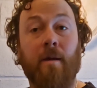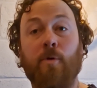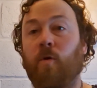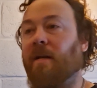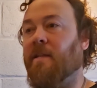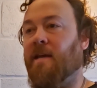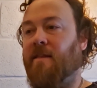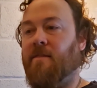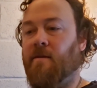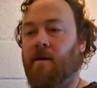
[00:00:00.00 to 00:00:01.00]
it up quickly
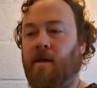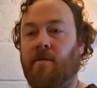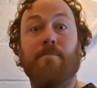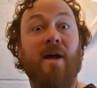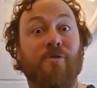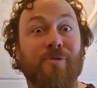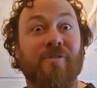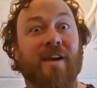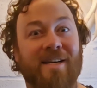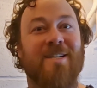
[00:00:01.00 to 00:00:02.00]
at the petrol
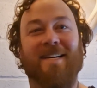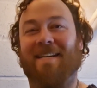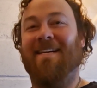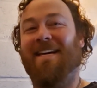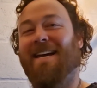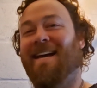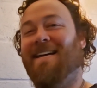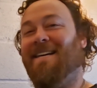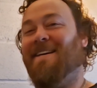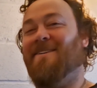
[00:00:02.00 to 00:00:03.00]
station,
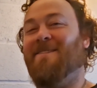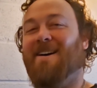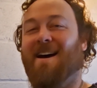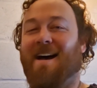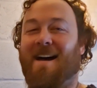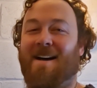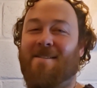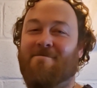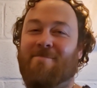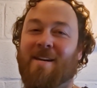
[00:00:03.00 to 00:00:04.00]

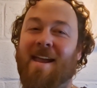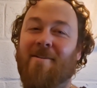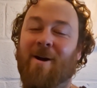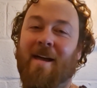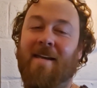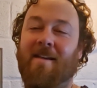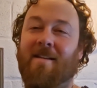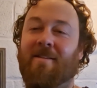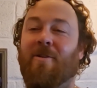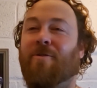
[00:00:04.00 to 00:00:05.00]
But anyway,
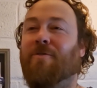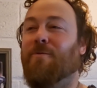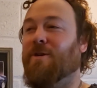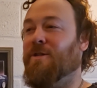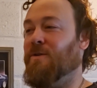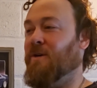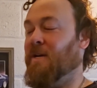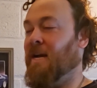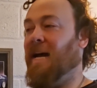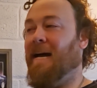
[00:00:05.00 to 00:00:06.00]
long story
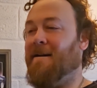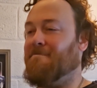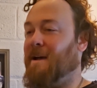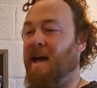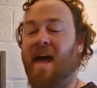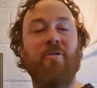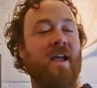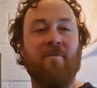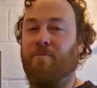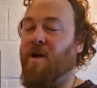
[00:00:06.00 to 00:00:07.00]
short, I don't
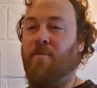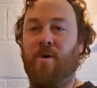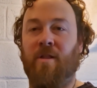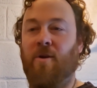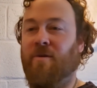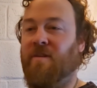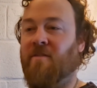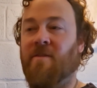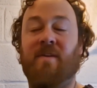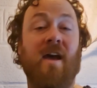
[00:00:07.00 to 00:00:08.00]
have a problem with a Lotus
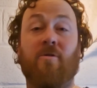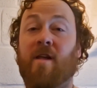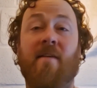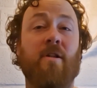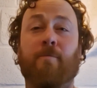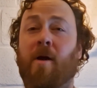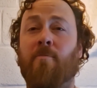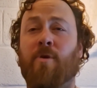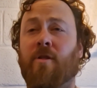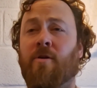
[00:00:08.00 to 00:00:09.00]
SUV. I don't have a
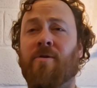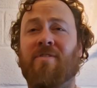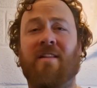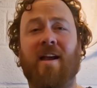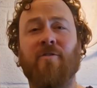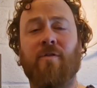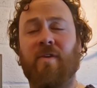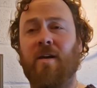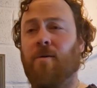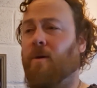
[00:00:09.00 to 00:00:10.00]
problem with a Lotus electric
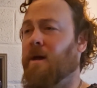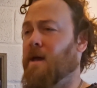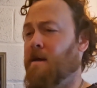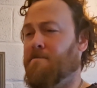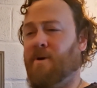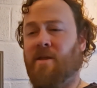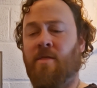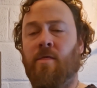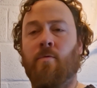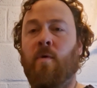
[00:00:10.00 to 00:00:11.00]
vehicle.
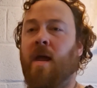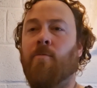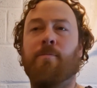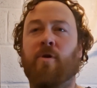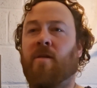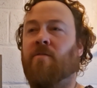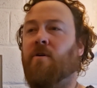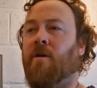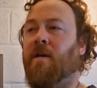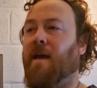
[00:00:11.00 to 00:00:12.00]
But the way we're putting this
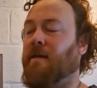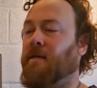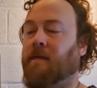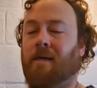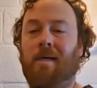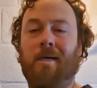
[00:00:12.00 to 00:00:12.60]
all together,